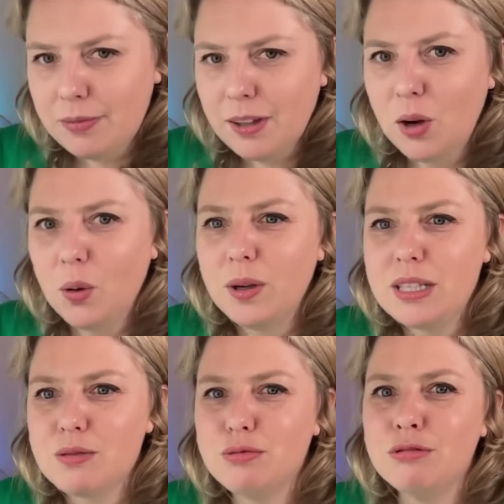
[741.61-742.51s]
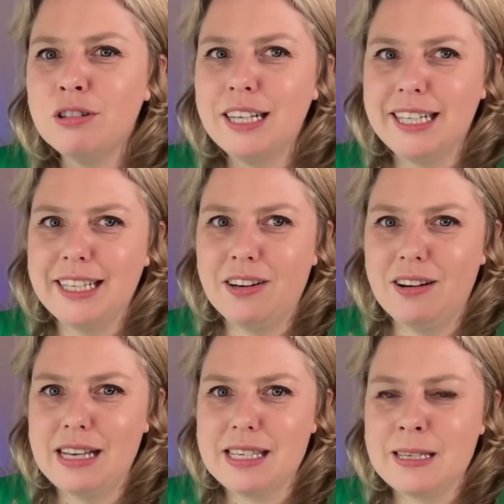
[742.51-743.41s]
Oh, it's really
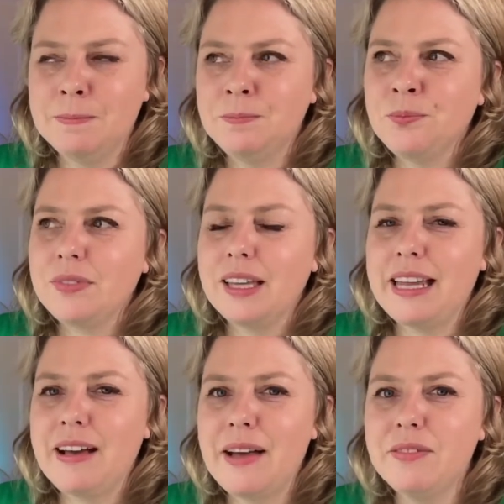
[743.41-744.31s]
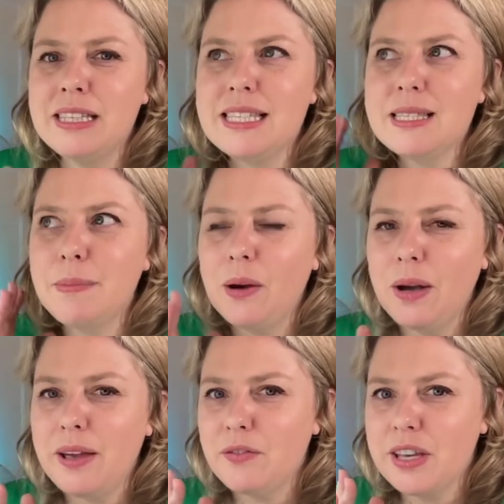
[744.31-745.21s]
nice. Now, having smelled
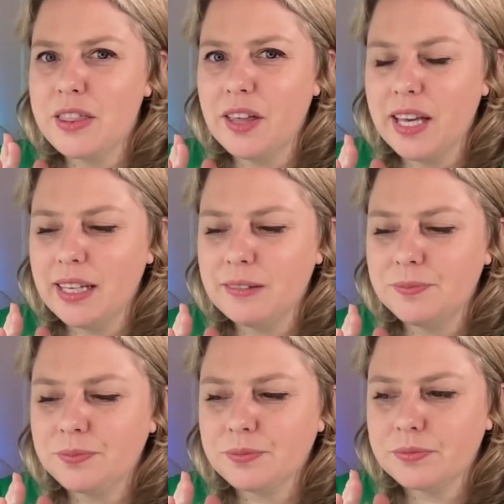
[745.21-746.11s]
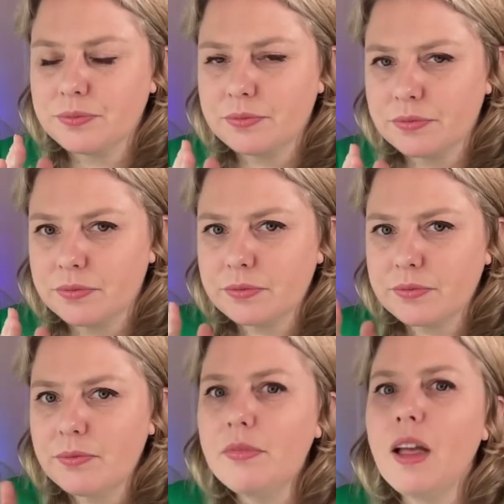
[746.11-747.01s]
everything,
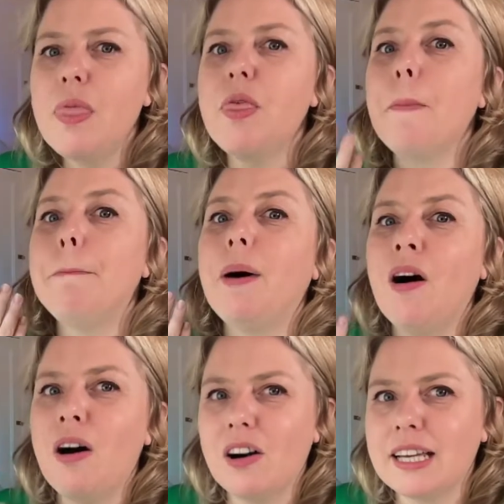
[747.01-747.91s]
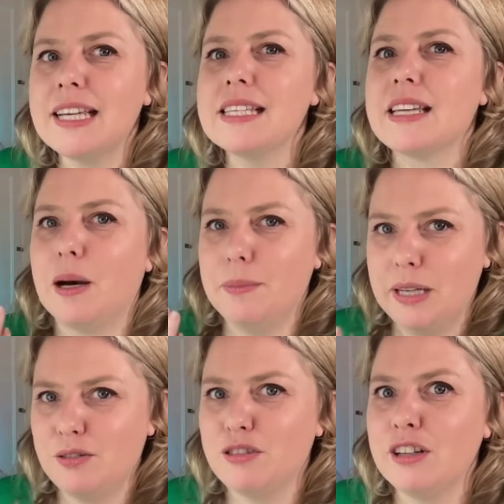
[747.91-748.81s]
the bark is
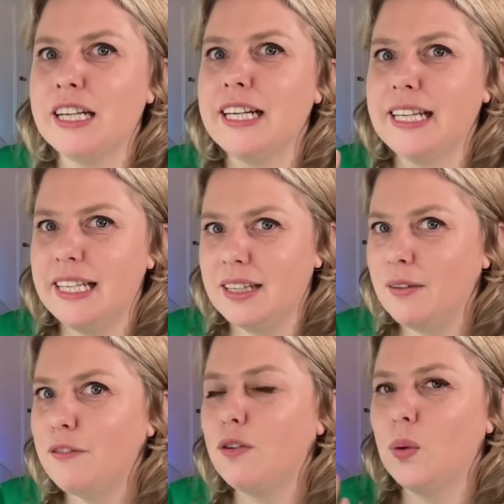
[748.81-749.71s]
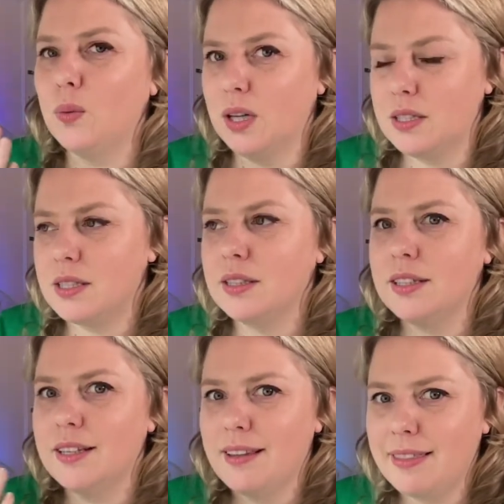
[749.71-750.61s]
coming really forward.
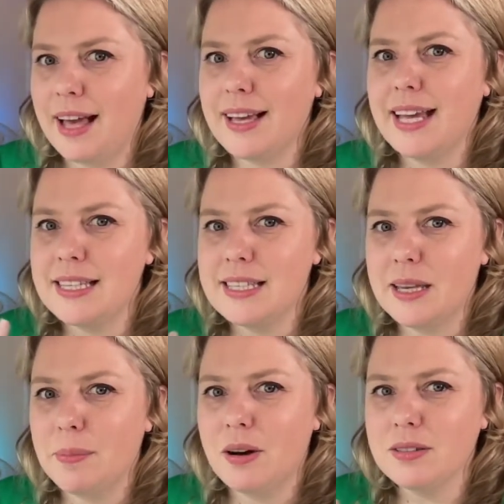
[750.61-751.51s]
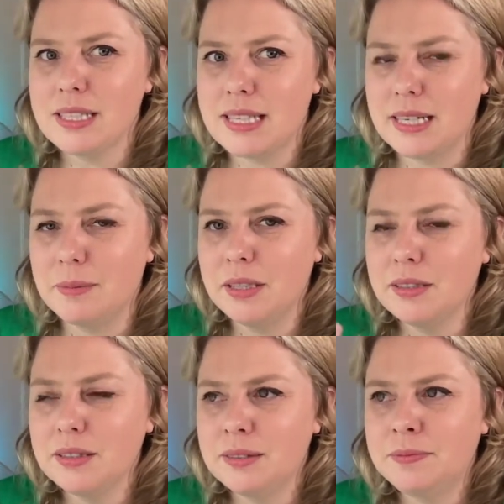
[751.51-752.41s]
That cassia bark, the
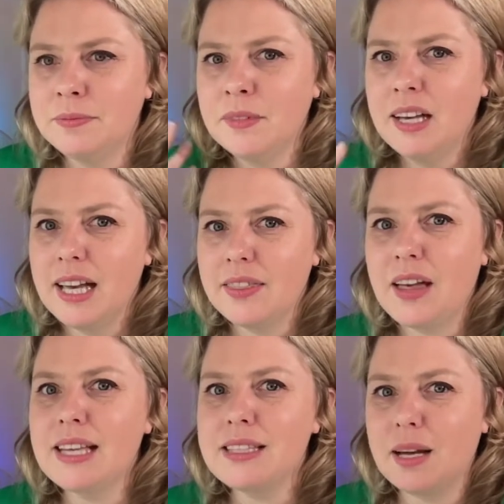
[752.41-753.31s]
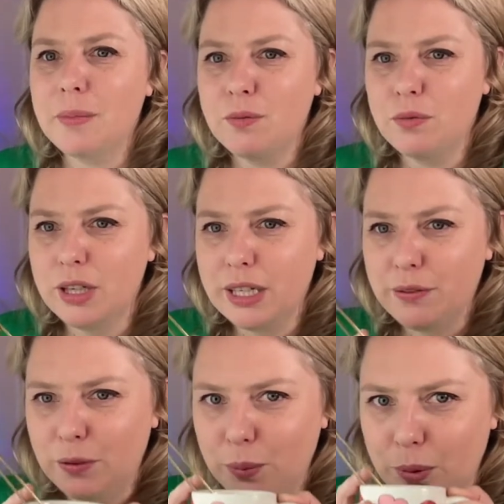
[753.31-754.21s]
cinnamon, that's coming really
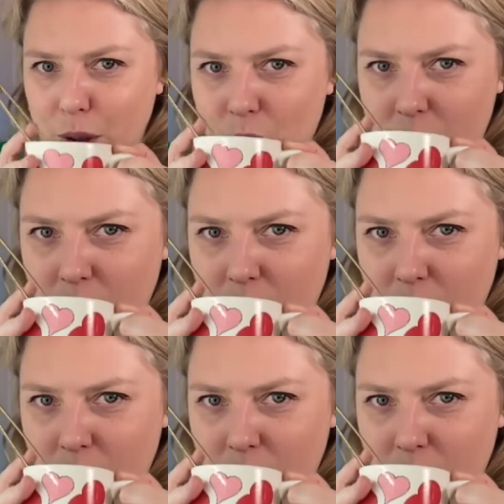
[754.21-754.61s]
forward.